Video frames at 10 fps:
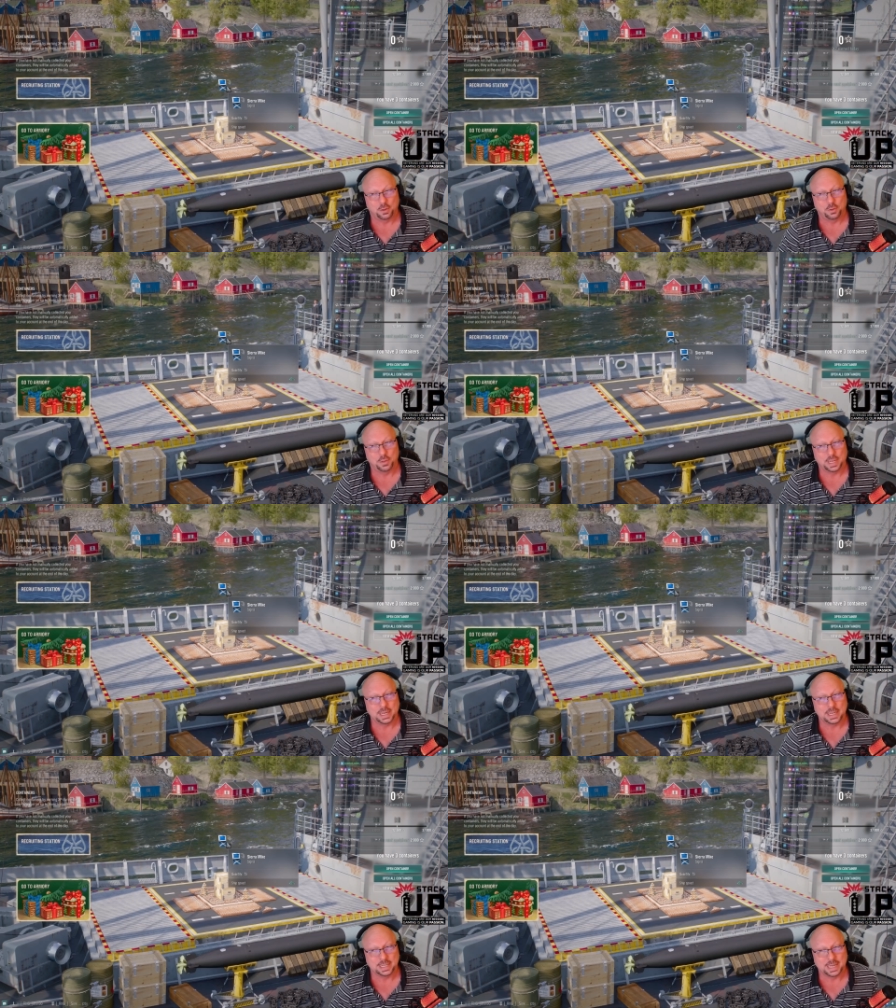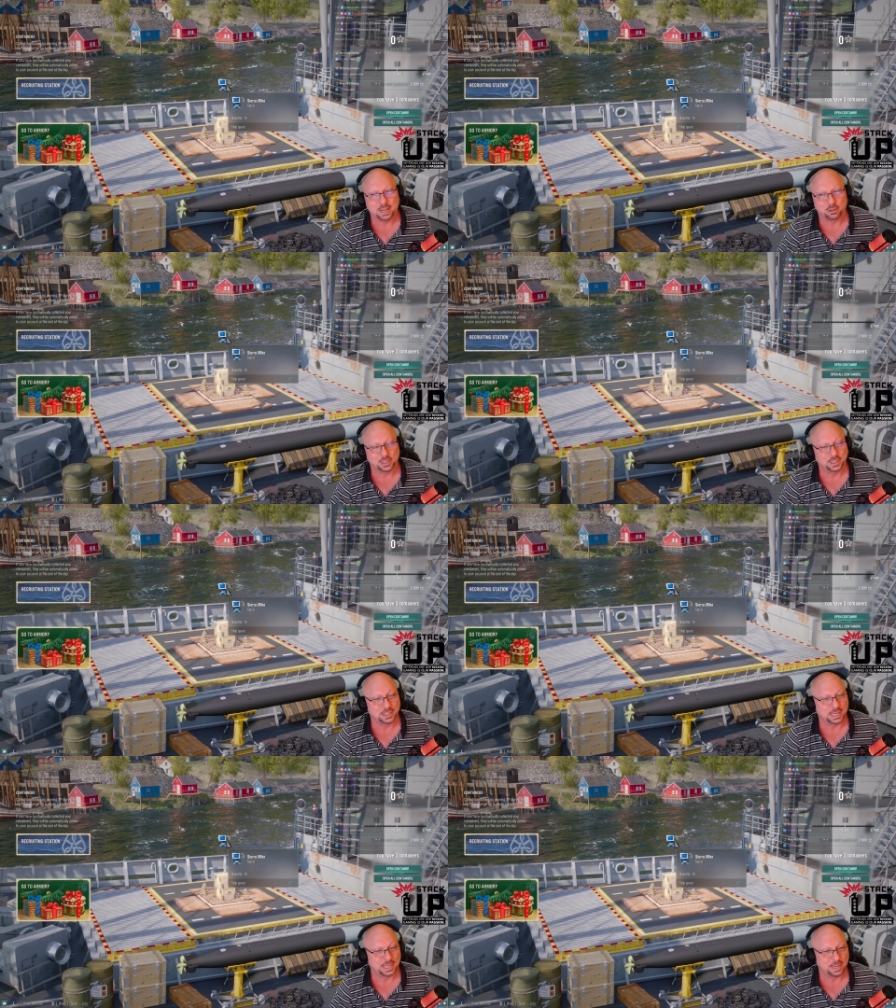The India Deltas
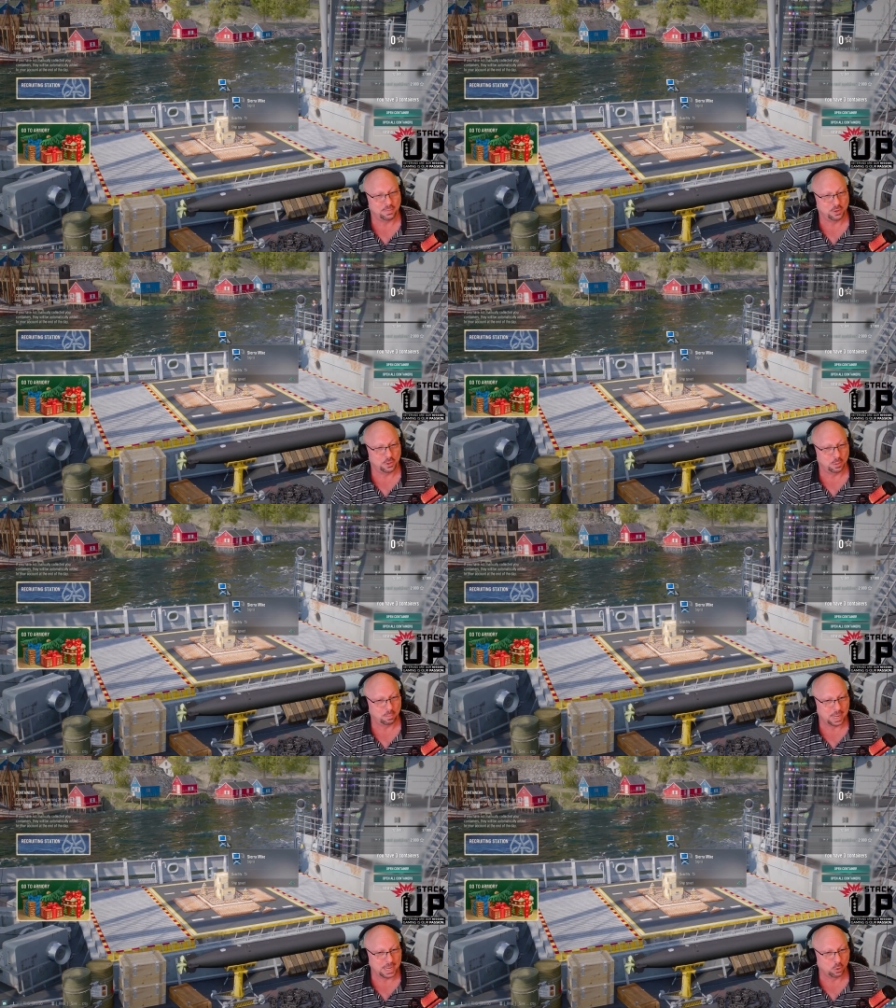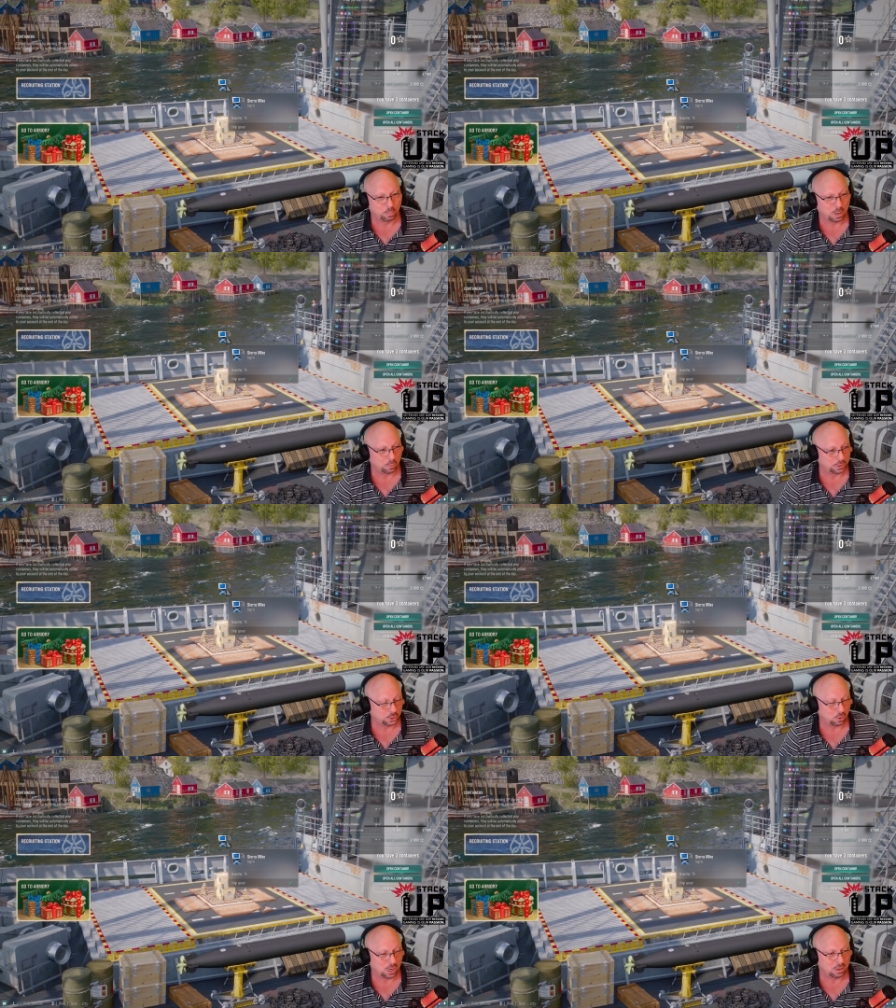that give you the heal bonus
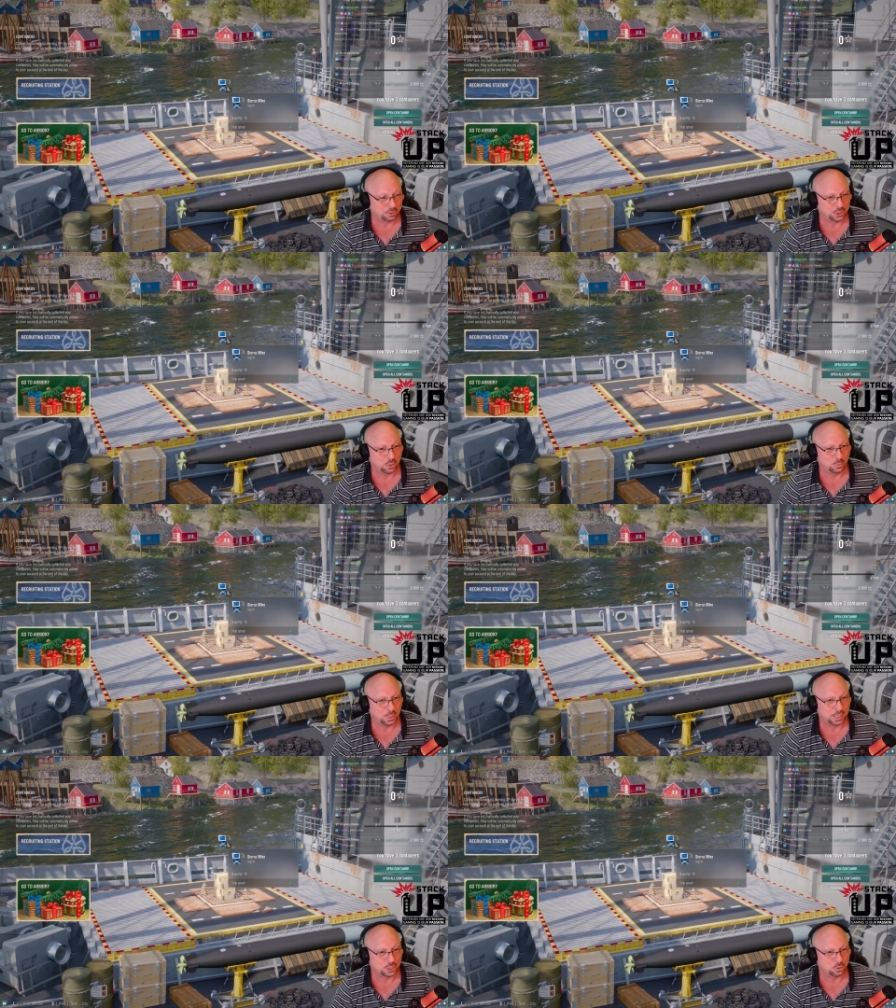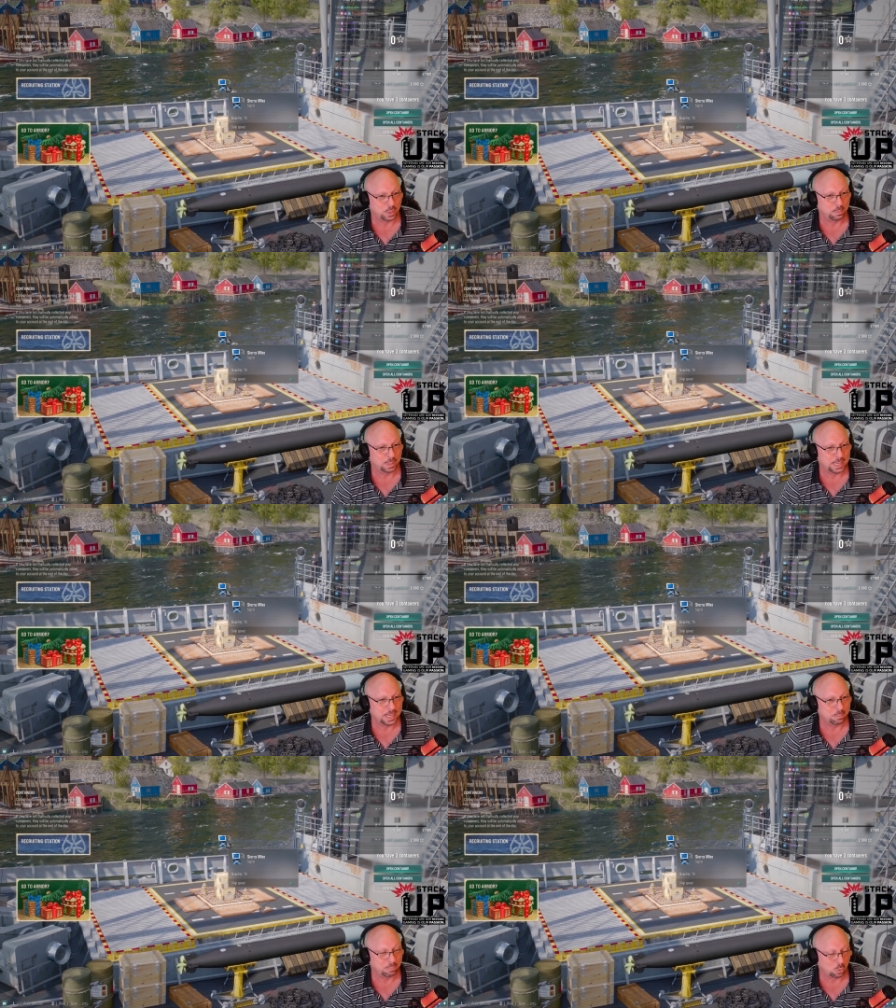are also extremely
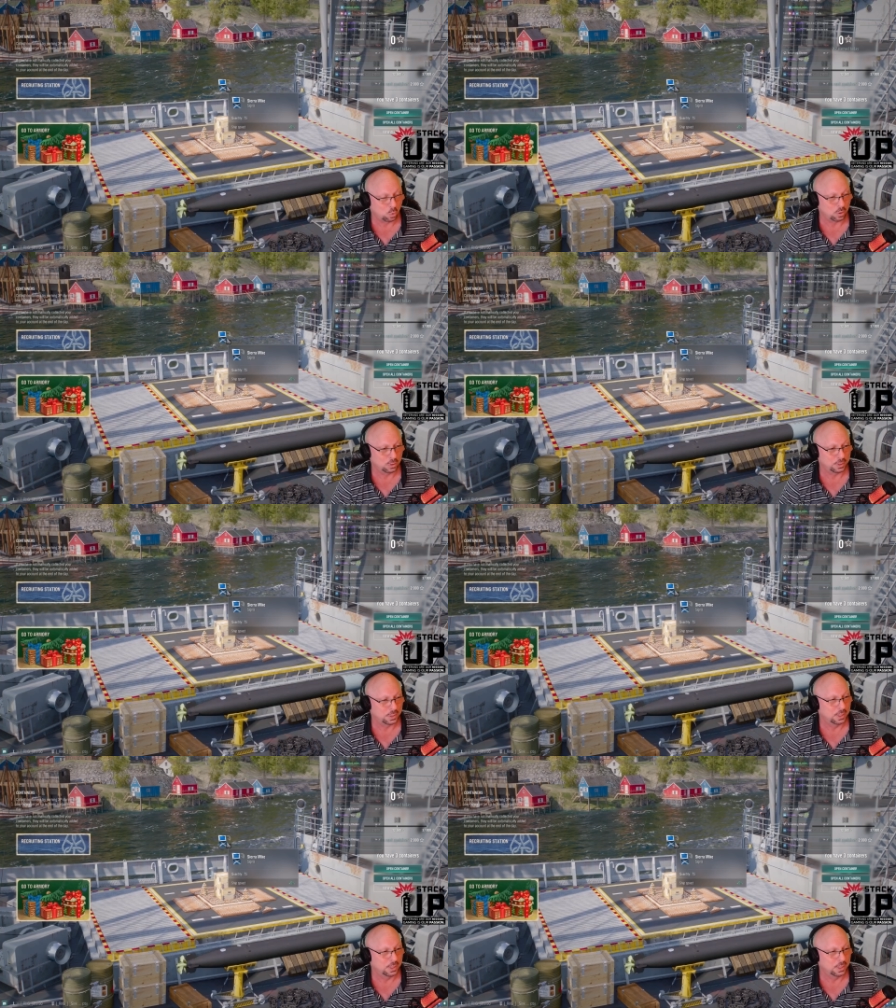important,